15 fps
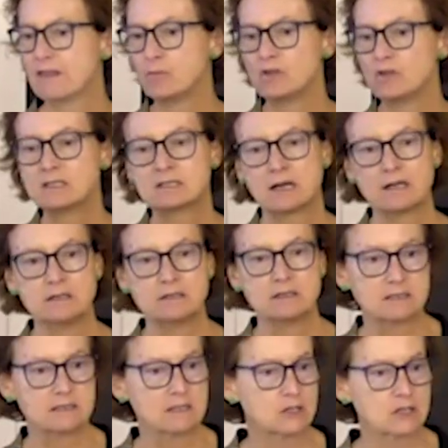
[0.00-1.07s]
They would cite
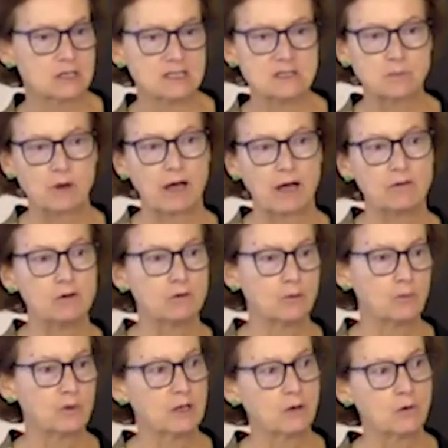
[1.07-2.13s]
decisions by the
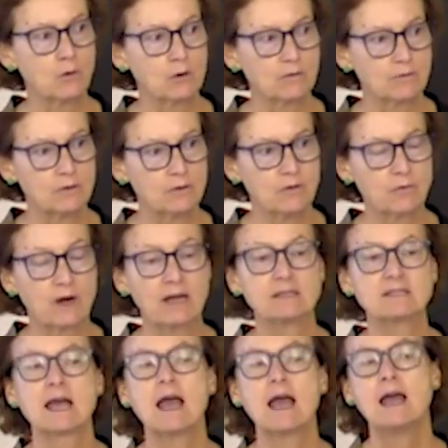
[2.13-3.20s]
European Court of Human
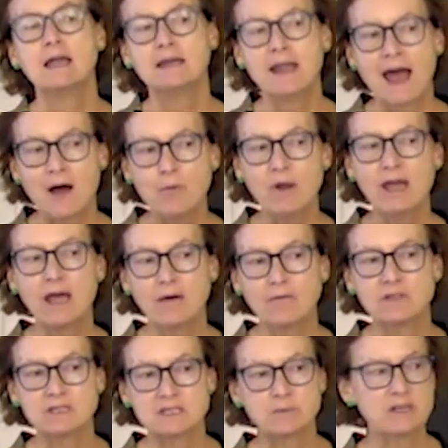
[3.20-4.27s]
Rights. Now we have
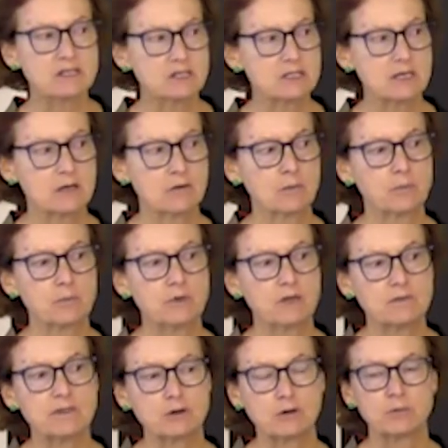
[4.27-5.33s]
in the speech
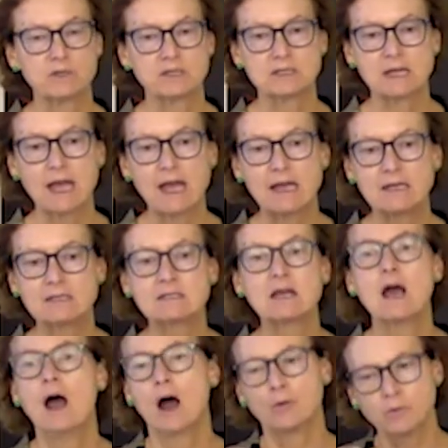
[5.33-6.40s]
therapist case
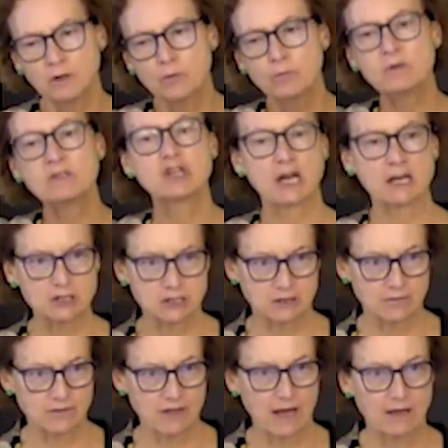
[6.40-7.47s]
a real rejection
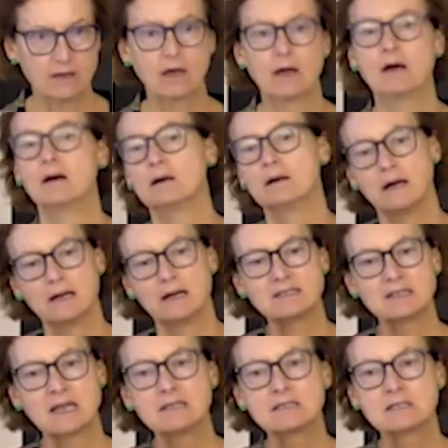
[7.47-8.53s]
of that, uh, a
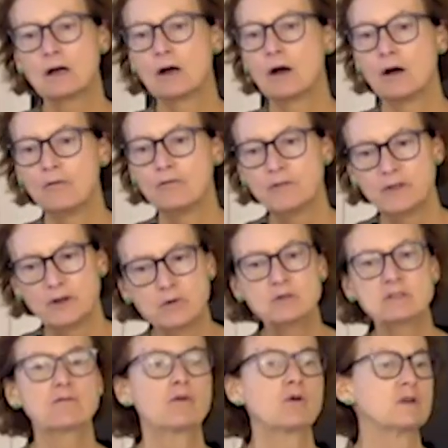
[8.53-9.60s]
sense of
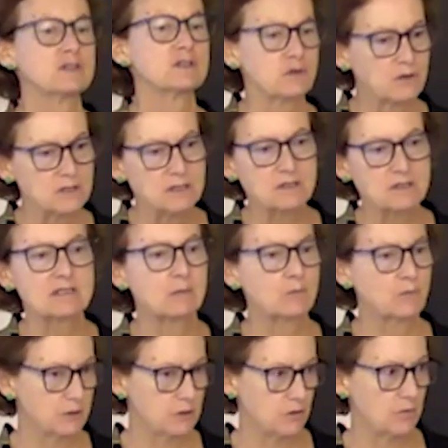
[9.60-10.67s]
those foreign sources
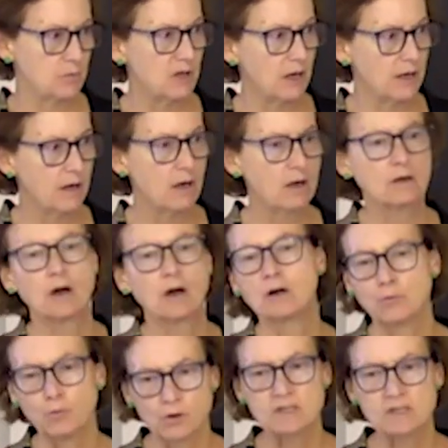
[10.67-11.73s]
simply don't apply to Hong Kong.
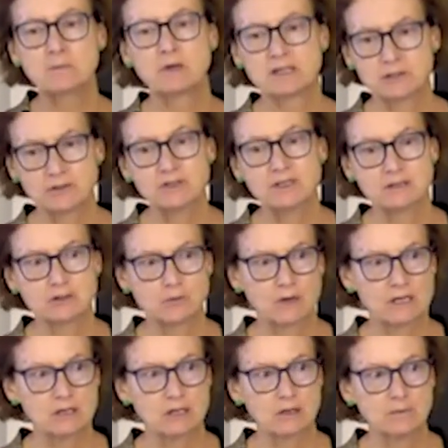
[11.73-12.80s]
We're a special
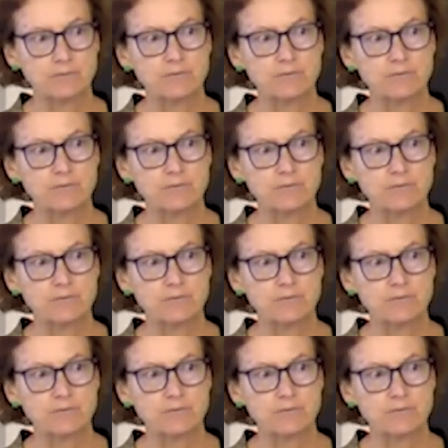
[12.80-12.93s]
situation.